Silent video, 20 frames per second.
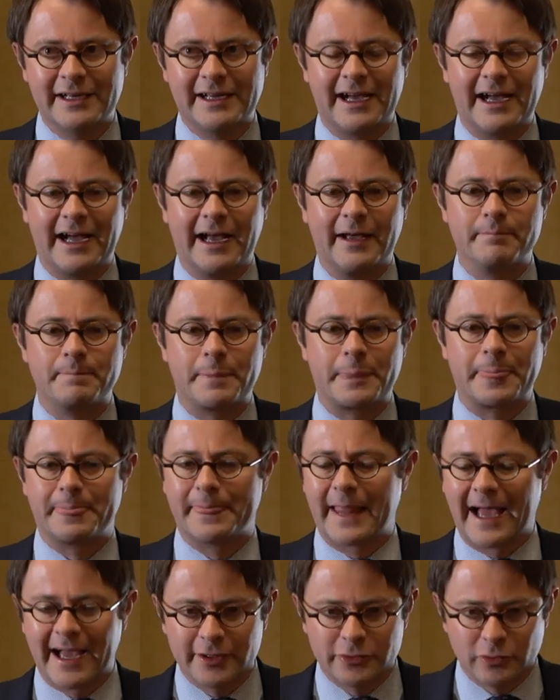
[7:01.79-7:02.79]
Um,
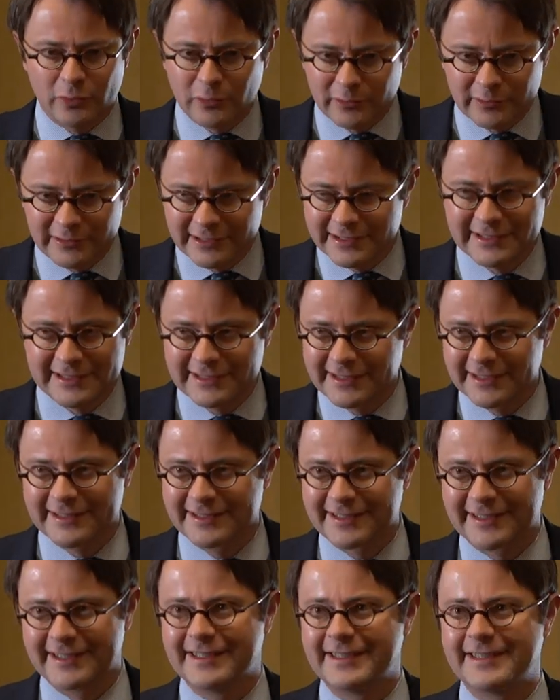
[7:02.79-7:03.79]
not all
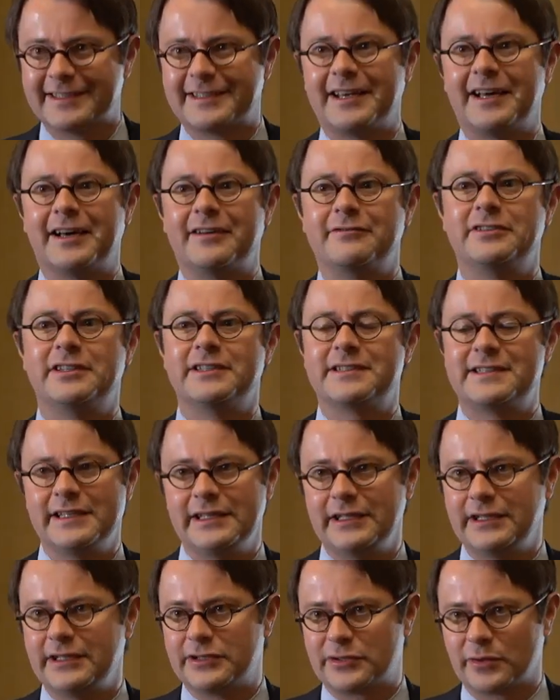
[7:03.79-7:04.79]
instances of
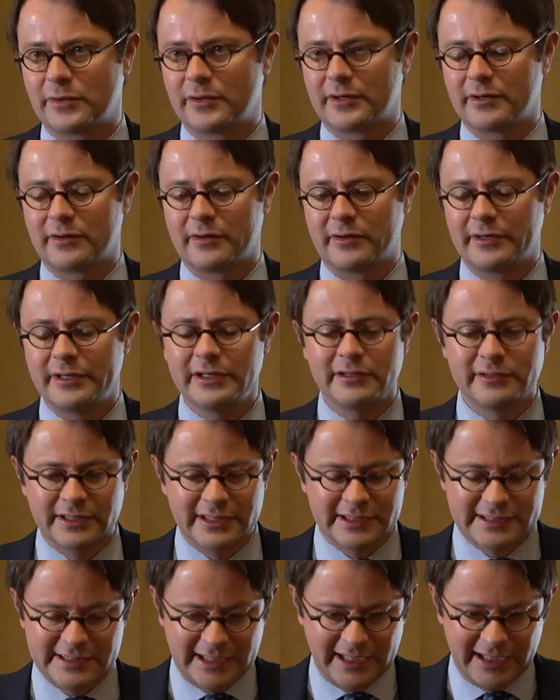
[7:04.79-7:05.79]
disease or, or
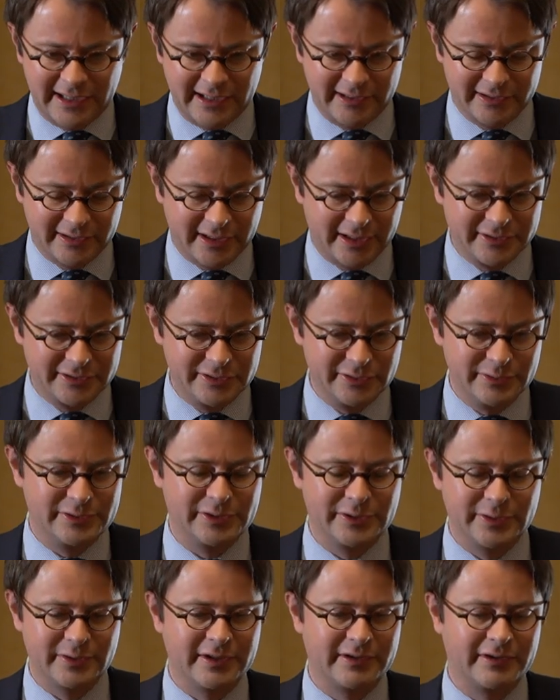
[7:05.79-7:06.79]
illness are, are, due
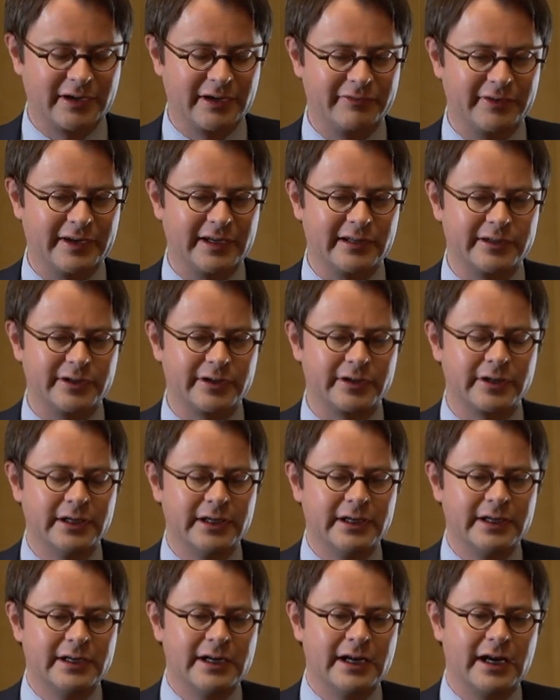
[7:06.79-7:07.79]
to a, a, failure
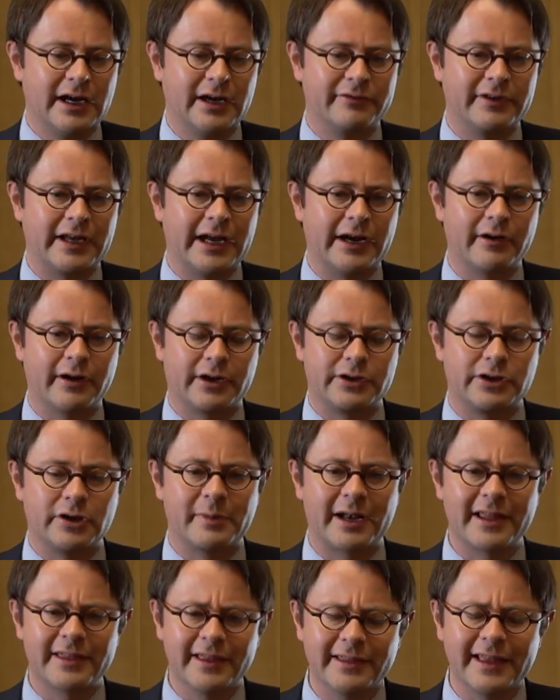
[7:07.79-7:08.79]
of character.
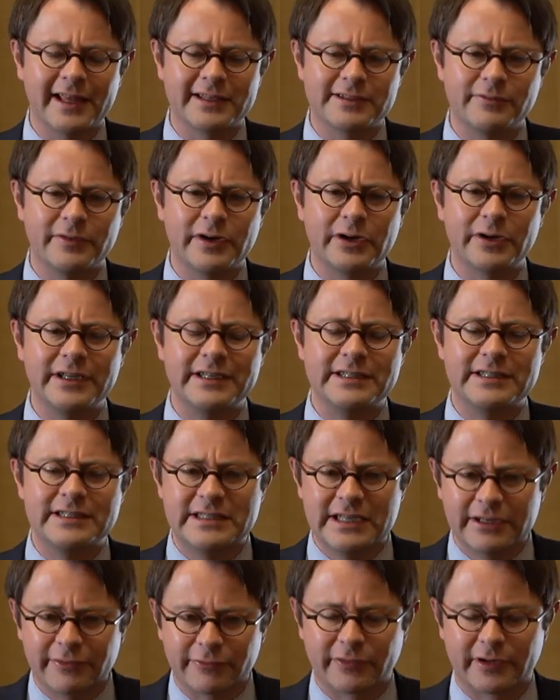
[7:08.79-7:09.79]
But I think that's very
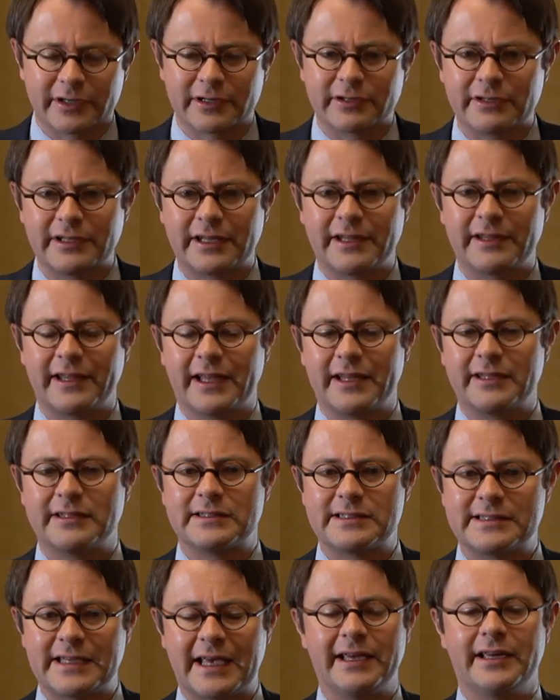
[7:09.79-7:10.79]
different than
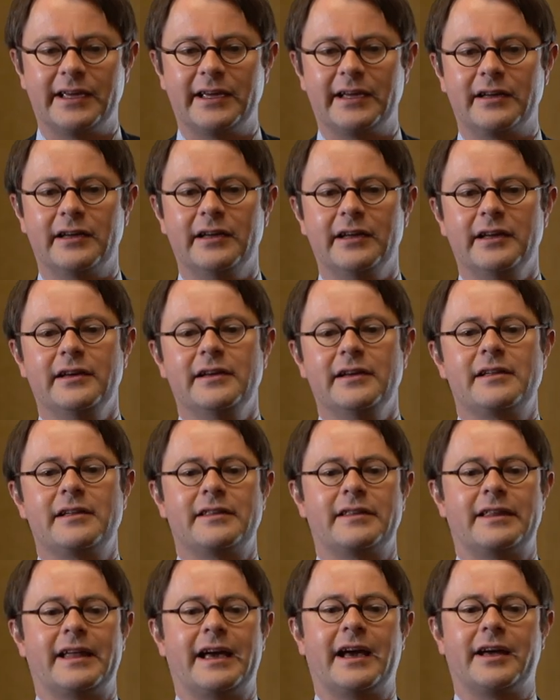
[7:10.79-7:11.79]
saying
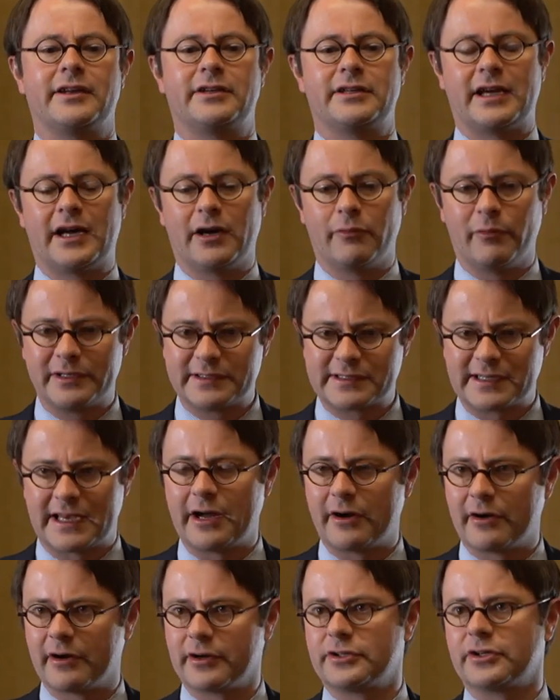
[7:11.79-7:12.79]
that uh, one's
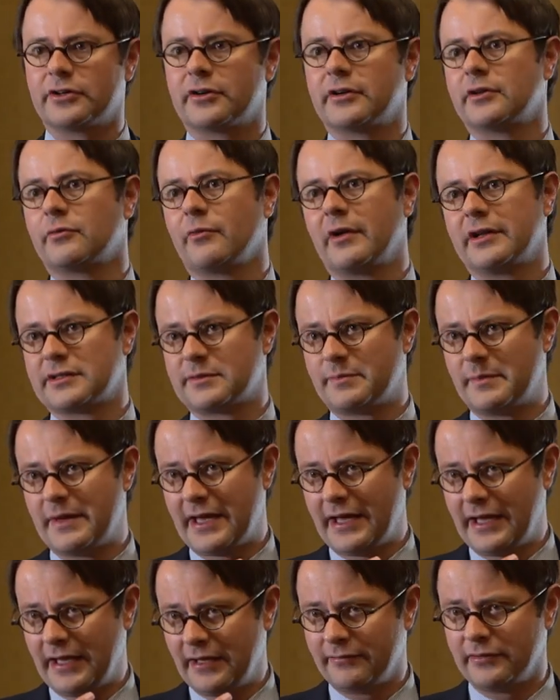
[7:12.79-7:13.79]
character and one's
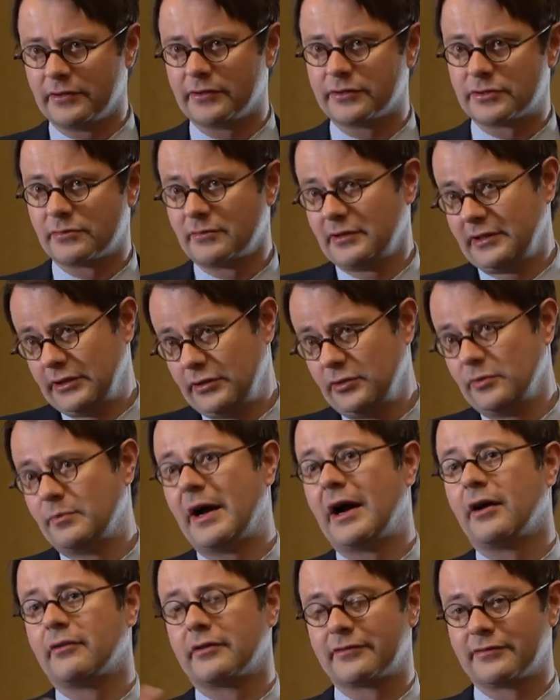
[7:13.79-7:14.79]
behaviors really do
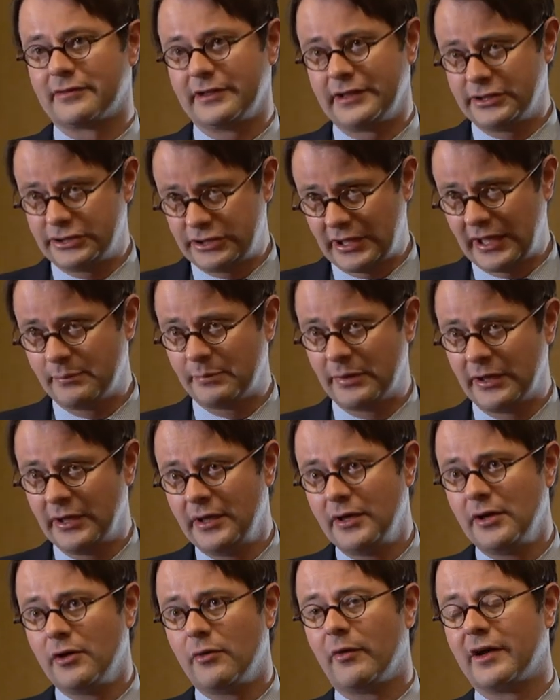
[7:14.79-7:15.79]
powerfully shape
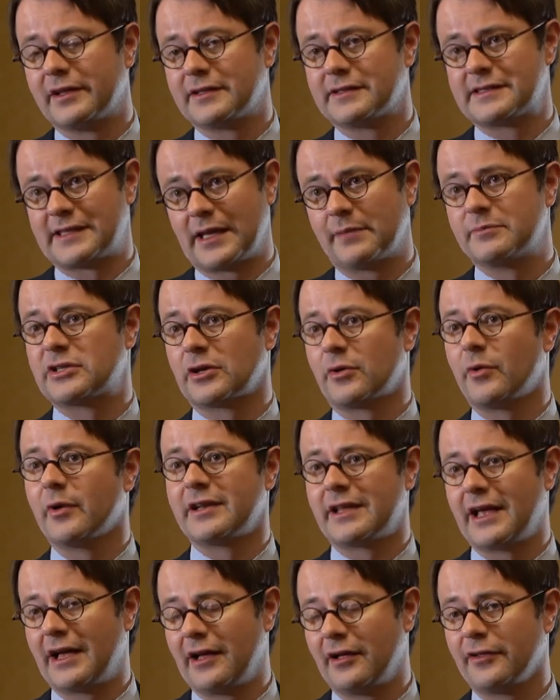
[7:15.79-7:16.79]
one's
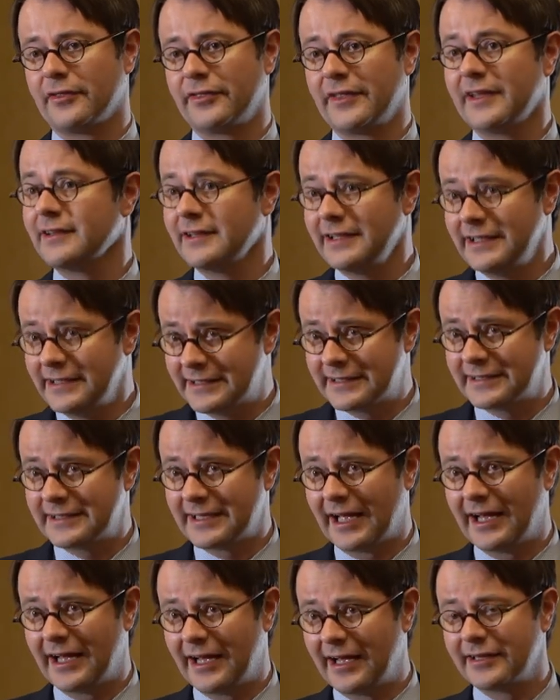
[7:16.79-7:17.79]
subsequent health, at least
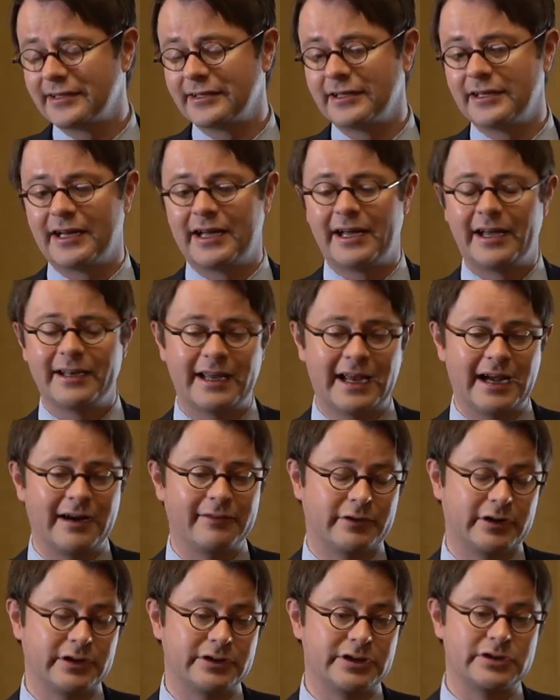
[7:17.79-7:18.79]
on, on
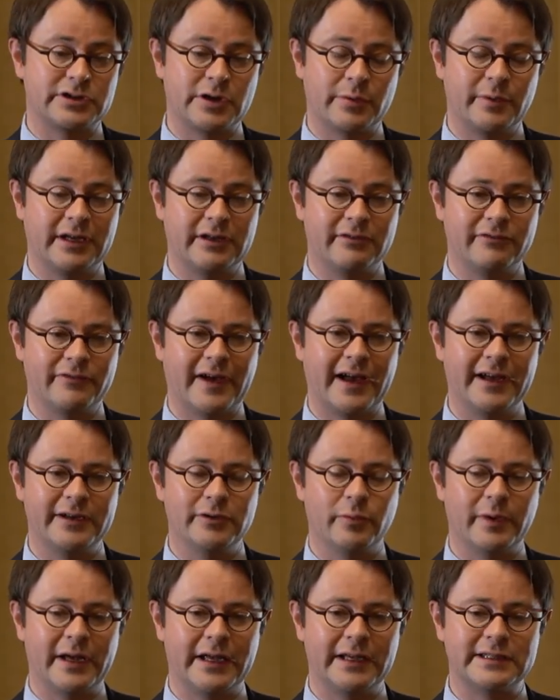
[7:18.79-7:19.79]
average. And so we can
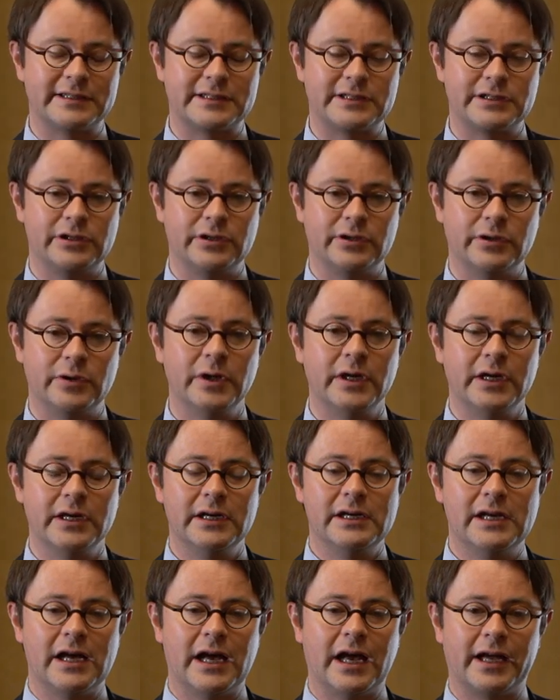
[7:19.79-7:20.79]
find ways to
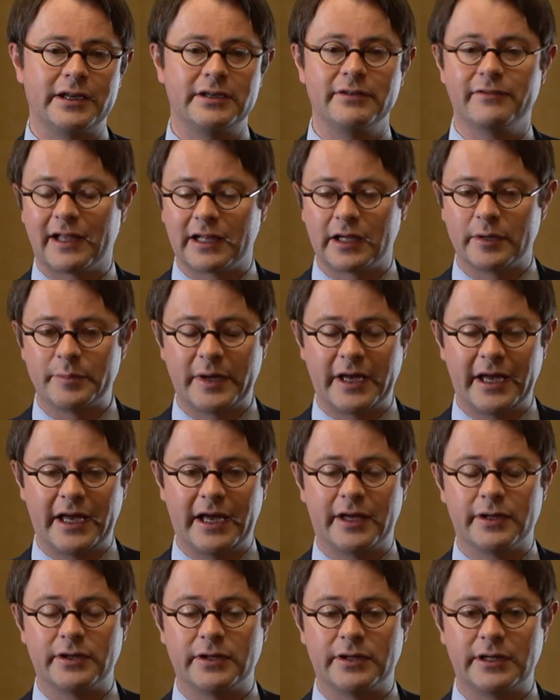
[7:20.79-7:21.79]
uh, develop
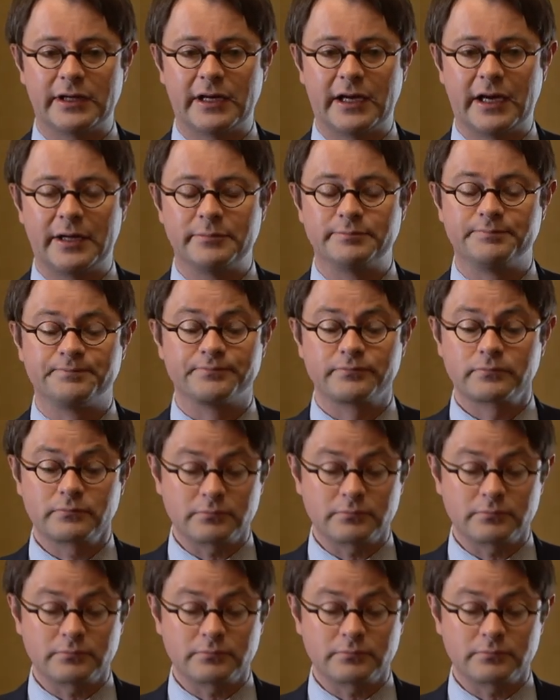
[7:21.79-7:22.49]
and um,